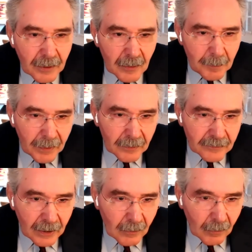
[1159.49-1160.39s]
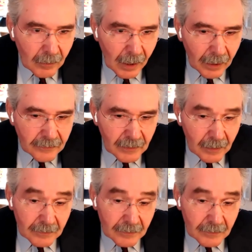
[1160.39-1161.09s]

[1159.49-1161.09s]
an independent state called Khalistan?